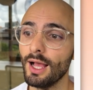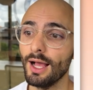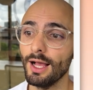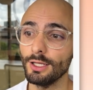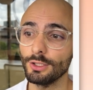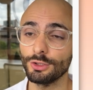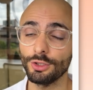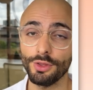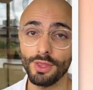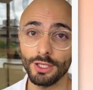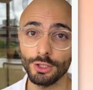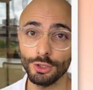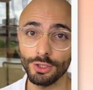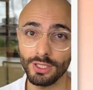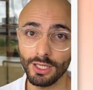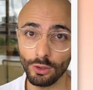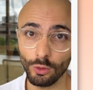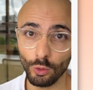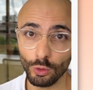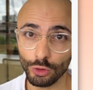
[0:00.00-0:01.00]
so that you
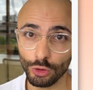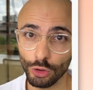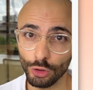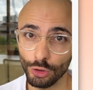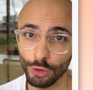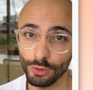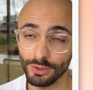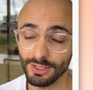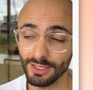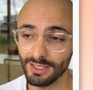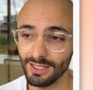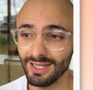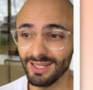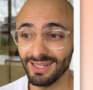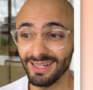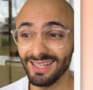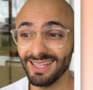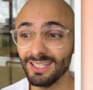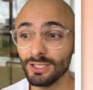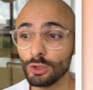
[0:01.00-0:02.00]
can also use it.
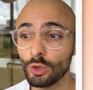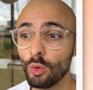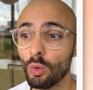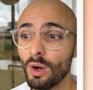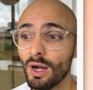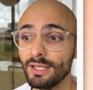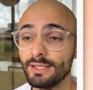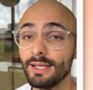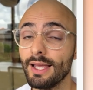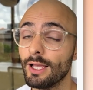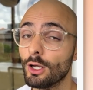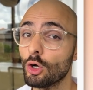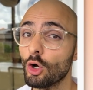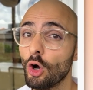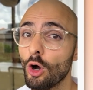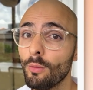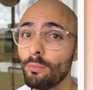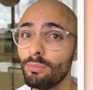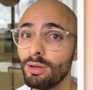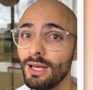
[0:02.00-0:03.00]
It is quite a
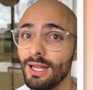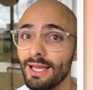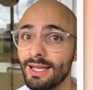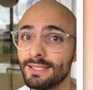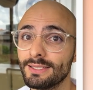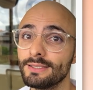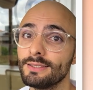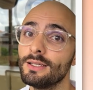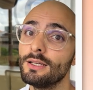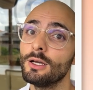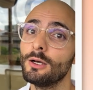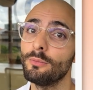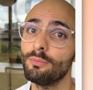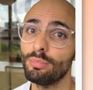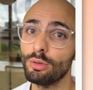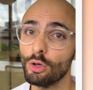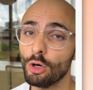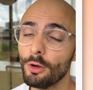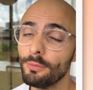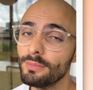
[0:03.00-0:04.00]
complex
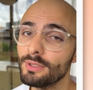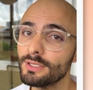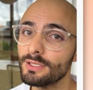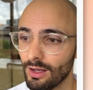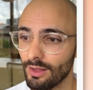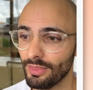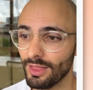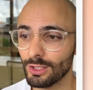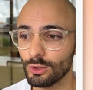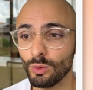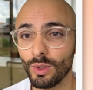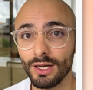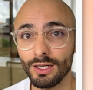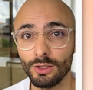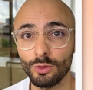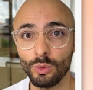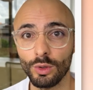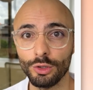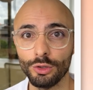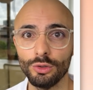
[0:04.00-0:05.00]
prompt. That's why I
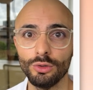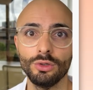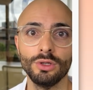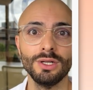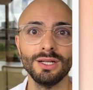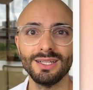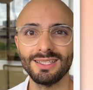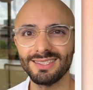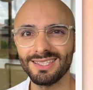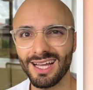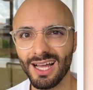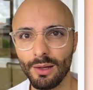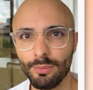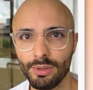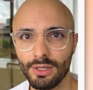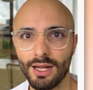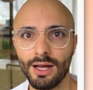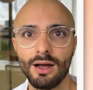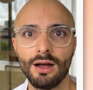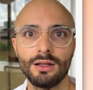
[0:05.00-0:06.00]
didn't want to type
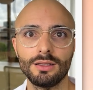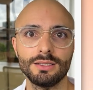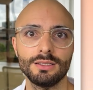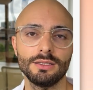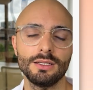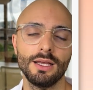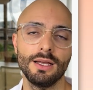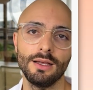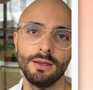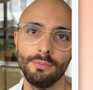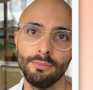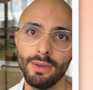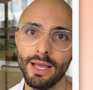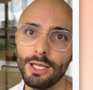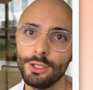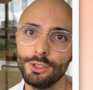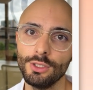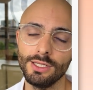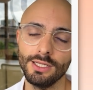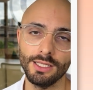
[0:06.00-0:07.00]
it out
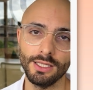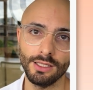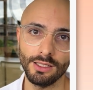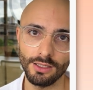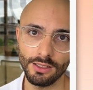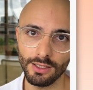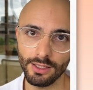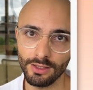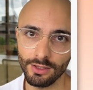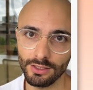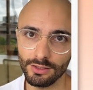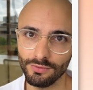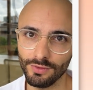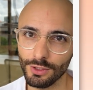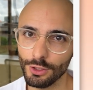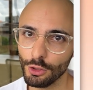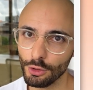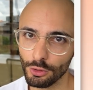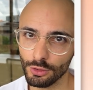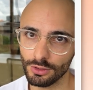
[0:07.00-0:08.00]
manually in this
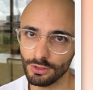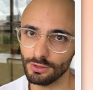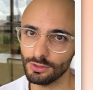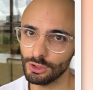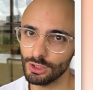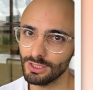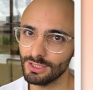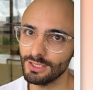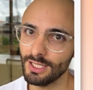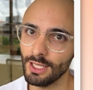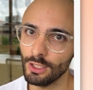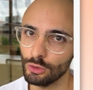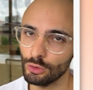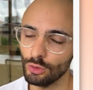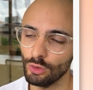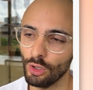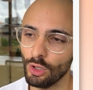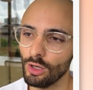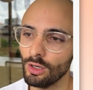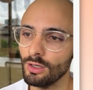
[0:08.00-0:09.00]
video, because it'll just take
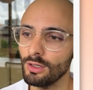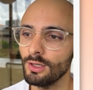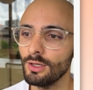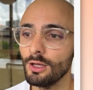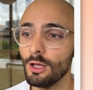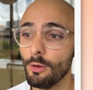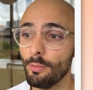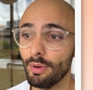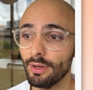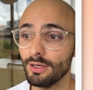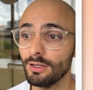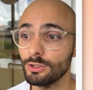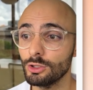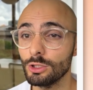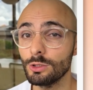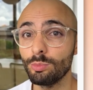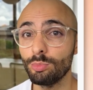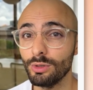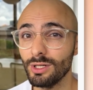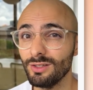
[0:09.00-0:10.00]
too long, but I'll
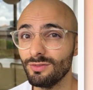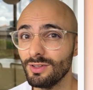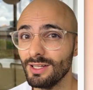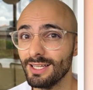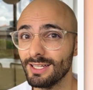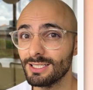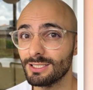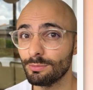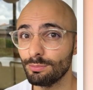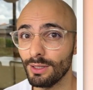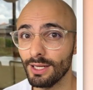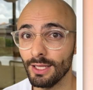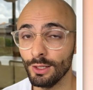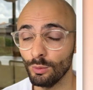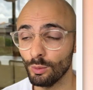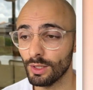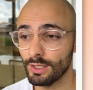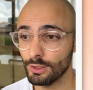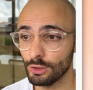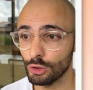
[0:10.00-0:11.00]
just briefly explain
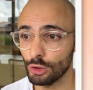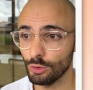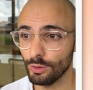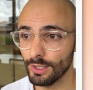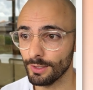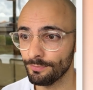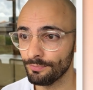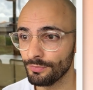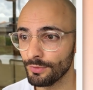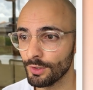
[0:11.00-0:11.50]
what it's doing.